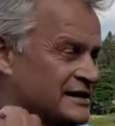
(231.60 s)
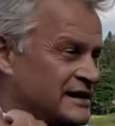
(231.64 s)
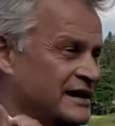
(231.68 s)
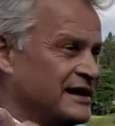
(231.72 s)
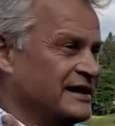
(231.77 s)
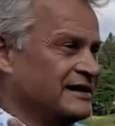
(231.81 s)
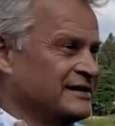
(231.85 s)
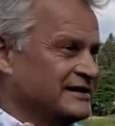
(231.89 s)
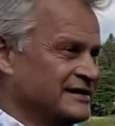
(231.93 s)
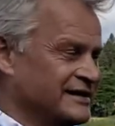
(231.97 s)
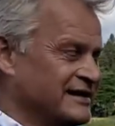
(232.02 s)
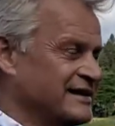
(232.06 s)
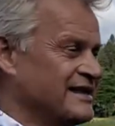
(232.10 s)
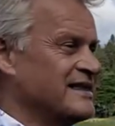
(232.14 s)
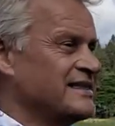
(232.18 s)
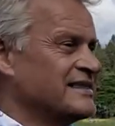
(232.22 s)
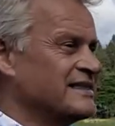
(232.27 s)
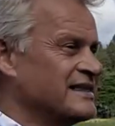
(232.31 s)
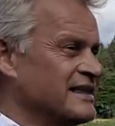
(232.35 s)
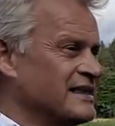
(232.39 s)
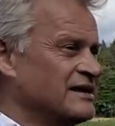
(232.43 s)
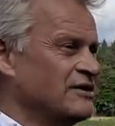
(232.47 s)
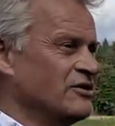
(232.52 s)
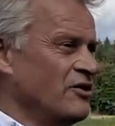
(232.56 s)
that
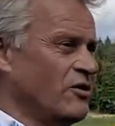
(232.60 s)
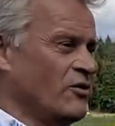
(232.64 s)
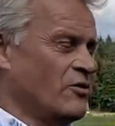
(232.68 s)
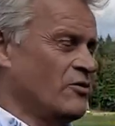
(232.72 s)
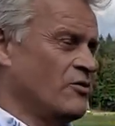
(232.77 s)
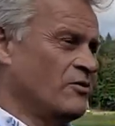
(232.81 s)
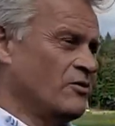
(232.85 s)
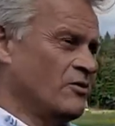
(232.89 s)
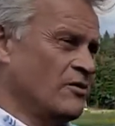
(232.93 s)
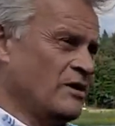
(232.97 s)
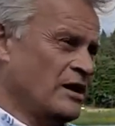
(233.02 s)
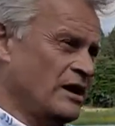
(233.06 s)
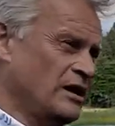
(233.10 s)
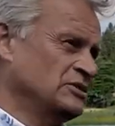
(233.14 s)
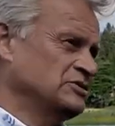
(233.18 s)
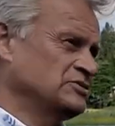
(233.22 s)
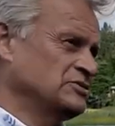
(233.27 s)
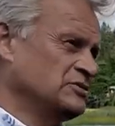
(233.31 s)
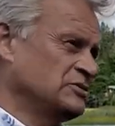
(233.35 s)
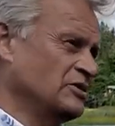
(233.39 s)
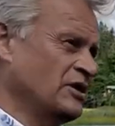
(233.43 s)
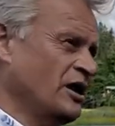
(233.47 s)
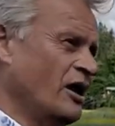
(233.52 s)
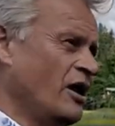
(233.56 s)
they know
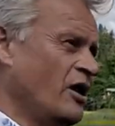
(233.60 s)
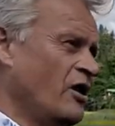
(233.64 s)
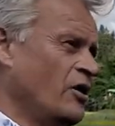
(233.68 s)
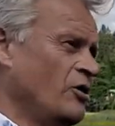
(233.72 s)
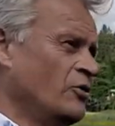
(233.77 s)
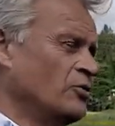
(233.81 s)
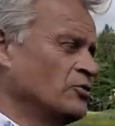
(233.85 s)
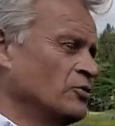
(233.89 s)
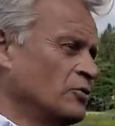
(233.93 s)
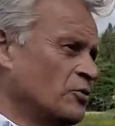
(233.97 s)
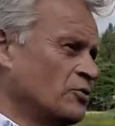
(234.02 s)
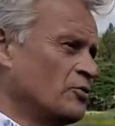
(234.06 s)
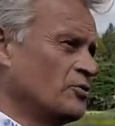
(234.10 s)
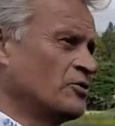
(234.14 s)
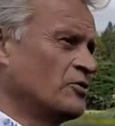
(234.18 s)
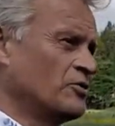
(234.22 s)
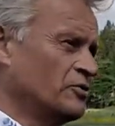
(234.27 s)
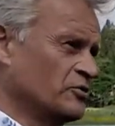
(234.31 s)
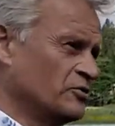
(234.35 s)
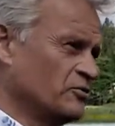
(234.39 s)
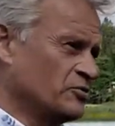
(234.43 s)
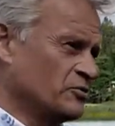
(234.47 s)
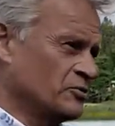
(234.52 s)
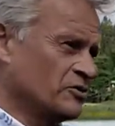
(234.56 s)
actually how the
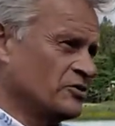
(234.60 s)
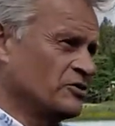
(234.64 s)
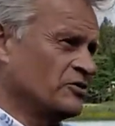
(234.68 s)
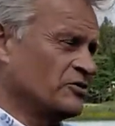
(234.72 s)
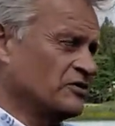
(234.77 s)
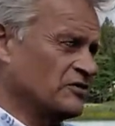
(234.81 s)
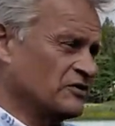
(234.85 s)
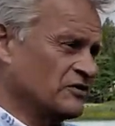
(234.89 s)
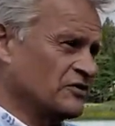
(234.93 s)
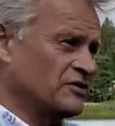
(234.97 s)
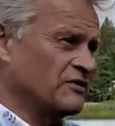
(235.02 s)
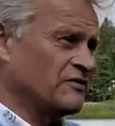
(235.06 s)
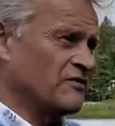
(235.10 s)
world works and